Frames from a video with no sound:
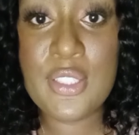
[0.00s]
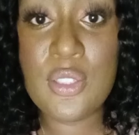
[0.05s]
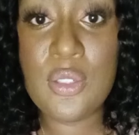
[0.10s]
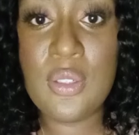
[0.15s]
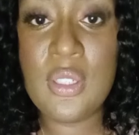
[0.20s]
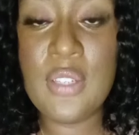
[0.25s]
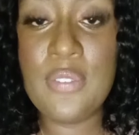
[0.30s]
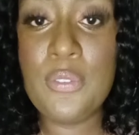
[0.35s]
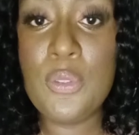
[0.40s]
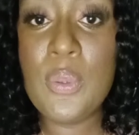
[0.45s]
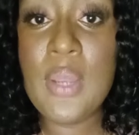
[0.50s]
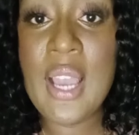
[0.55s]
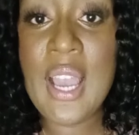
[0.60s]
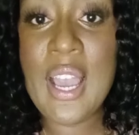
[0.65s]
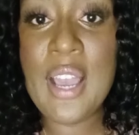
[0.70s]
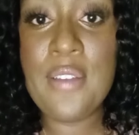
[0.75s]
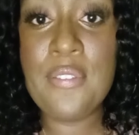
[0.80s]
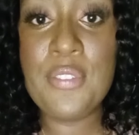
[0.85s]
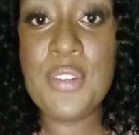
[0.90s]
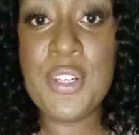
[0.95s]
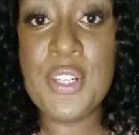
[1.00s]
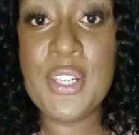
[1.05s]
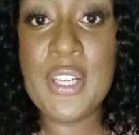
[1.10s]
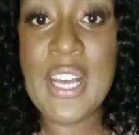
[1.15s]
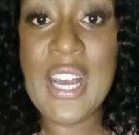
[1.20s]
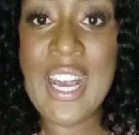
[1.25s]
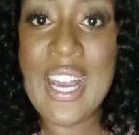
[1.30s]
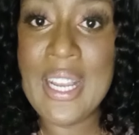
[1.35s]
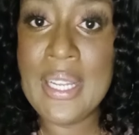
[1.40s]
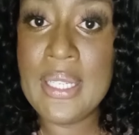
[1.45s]
So if you have a
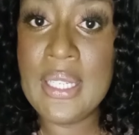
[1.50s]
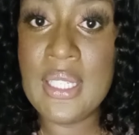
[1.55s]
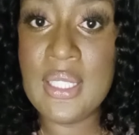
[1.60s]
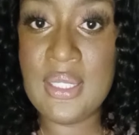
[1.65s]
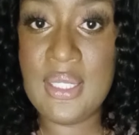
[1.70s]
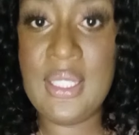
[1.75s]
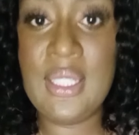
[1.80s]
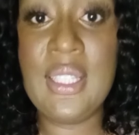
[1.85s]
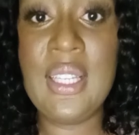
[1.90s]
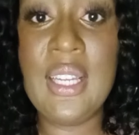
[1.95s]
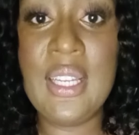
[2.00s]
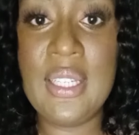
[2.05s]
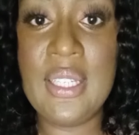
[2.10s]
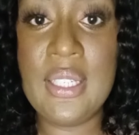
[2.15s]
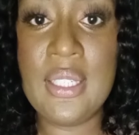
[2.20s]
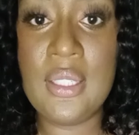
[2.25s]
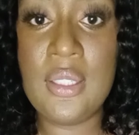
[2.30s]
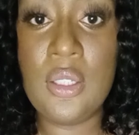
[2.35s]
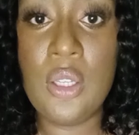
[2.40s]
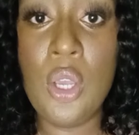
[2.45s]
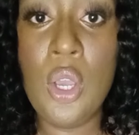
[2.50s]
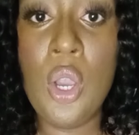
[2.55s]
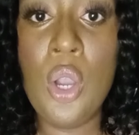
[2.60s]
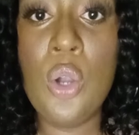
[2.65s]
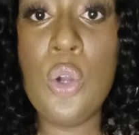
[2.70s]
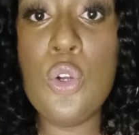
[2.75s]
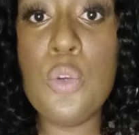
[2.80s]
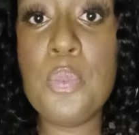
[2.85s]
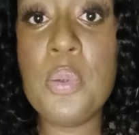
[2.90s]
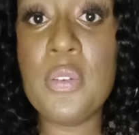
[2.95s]
high-end client
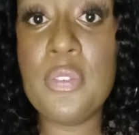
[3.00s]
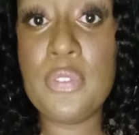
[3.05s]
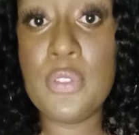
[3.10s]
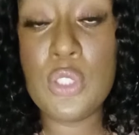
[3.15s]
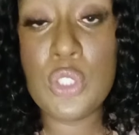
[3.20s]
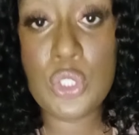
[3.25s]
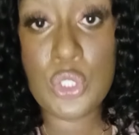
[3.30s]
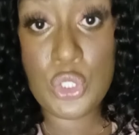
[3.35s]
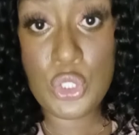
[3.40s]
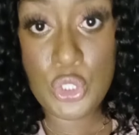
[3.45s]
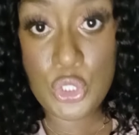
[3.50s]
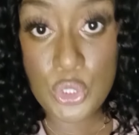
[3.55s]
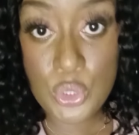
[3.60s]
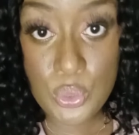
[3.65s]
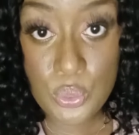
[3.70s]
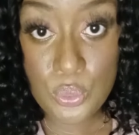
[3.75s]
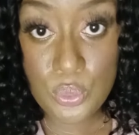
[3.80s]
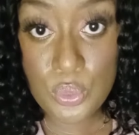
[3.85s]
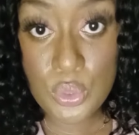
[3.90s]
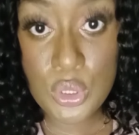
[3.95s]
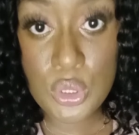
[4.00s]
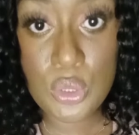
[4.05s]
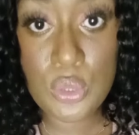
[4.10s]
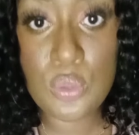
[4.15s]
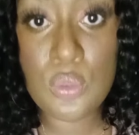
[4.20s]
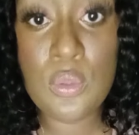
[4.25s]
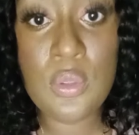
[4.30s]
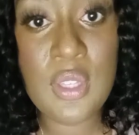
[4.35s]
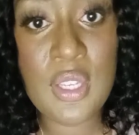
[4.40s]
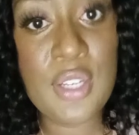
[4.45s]
who prefers you to
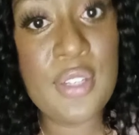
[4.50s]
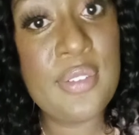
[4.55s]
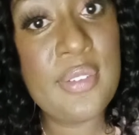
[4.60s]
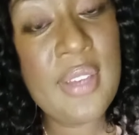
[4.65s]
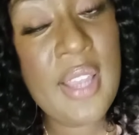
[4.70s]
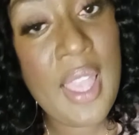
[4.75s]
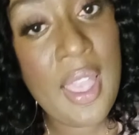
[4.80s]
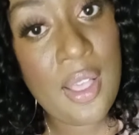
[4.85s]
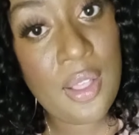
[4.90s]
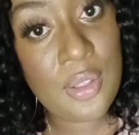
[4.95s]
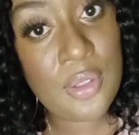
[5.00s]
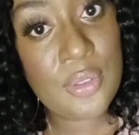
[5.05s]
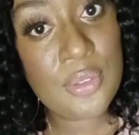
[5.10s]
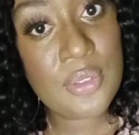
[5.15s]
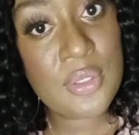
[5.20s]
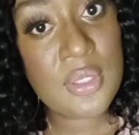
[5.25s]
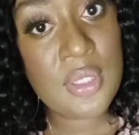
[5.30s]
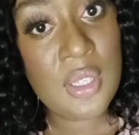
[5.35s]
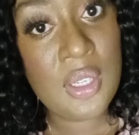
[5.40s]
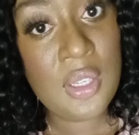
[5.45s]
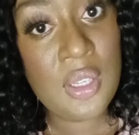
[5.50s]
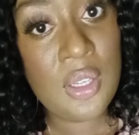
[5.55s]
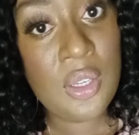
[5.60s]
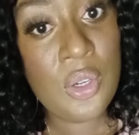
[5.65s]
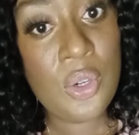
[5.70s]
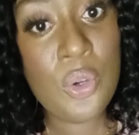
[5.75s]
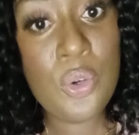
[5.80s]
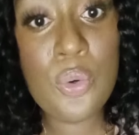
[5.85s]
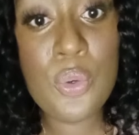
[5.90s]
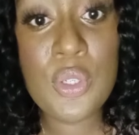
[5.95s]
do their nails,
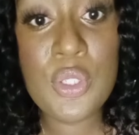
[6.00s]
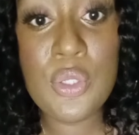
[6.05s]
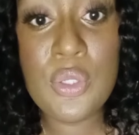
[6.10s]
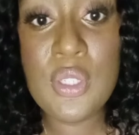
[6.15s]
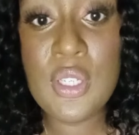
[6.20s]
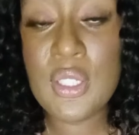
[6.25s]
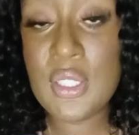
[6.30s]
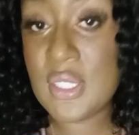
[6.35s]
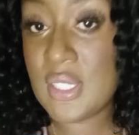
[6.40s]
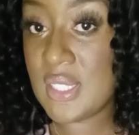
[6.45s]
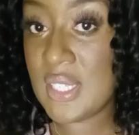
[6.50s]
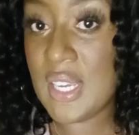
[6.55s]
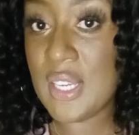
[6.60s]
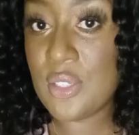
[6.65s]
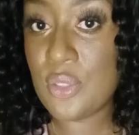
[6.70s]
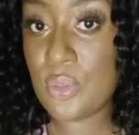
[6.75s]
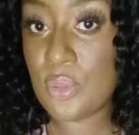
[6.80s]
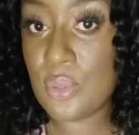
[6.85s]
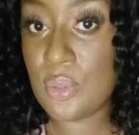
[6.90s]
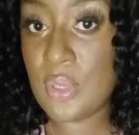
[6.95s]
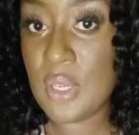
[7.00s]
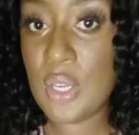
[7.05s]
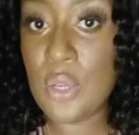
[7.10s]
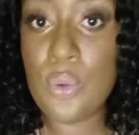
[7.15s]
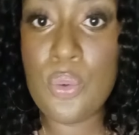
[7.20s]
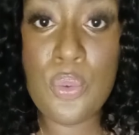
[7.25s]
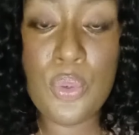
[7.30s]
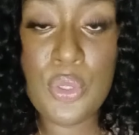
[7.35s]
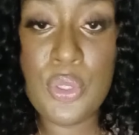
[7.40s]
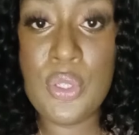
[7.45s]
who are you going to schedule
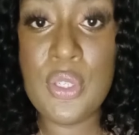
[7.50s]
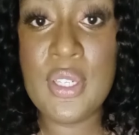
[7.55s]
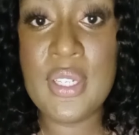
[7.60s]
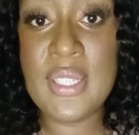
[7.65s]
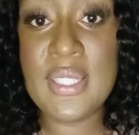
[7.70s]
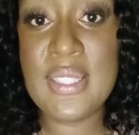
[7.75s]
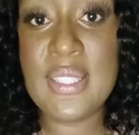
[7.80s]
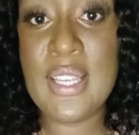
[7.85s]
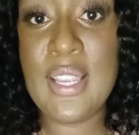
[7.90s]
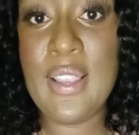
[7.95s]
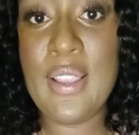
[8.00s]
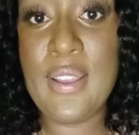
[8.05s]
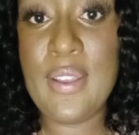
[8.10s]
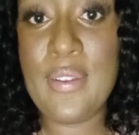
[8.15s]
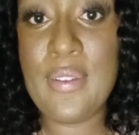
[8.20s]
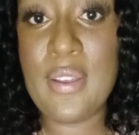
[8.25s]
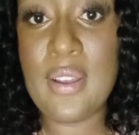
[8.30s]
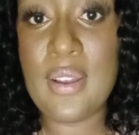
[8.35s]
and who are you going to take